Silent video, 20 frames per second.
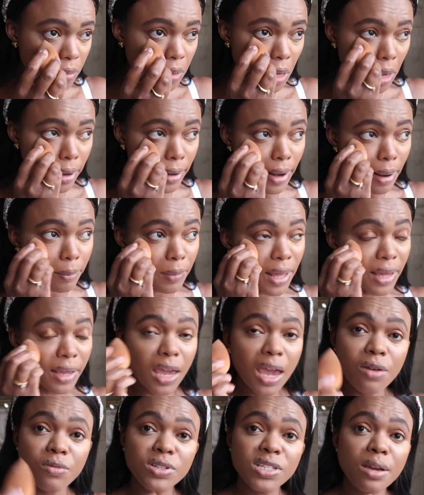And I'm like,
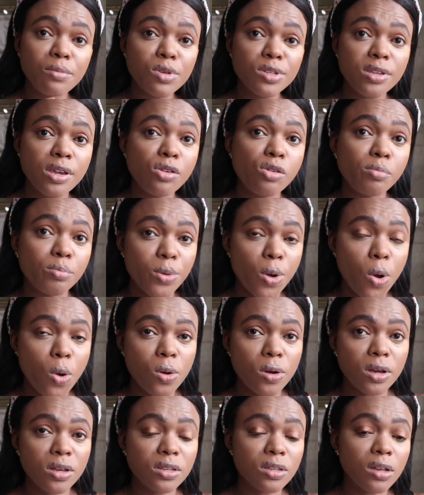every time you say you're
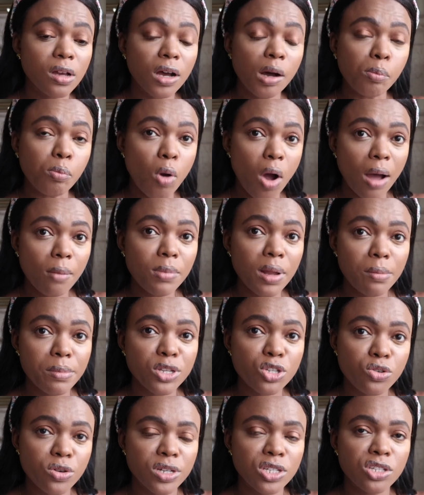broke, a problem
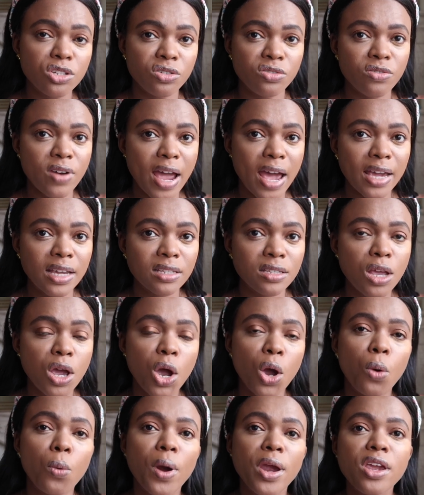is going to arise
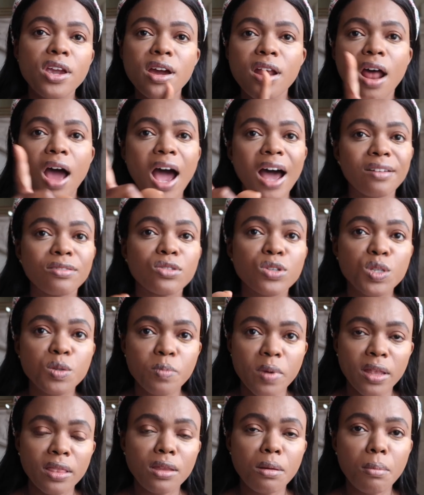where you're gonna have to
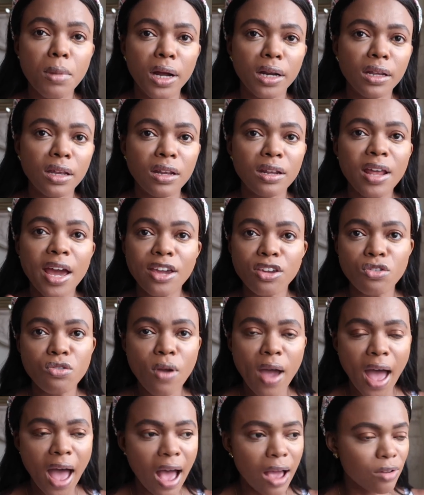spend the money that you
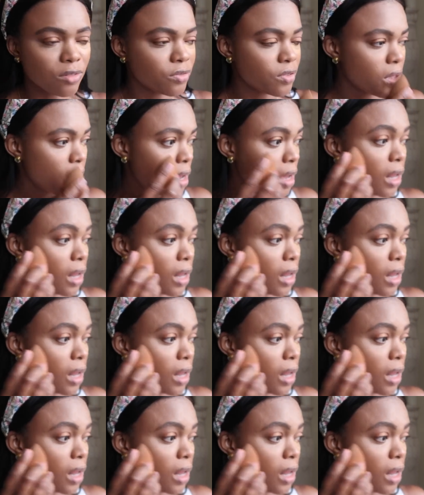have.